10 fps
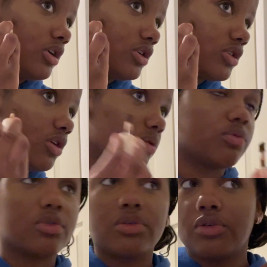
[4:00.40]
shouldn't
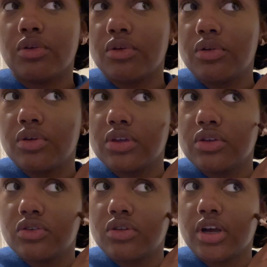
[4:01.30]
really
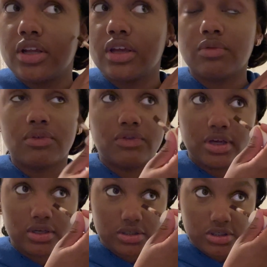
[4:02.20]
try to get
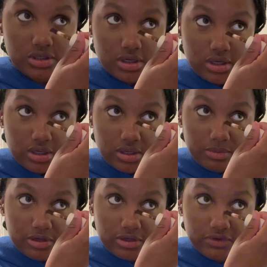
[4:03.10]
revenge,
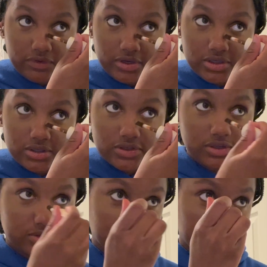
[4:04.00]
because vengeance
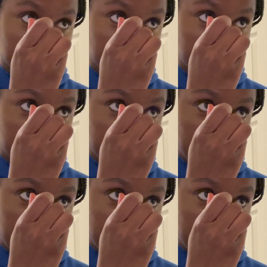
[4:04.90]
is God's.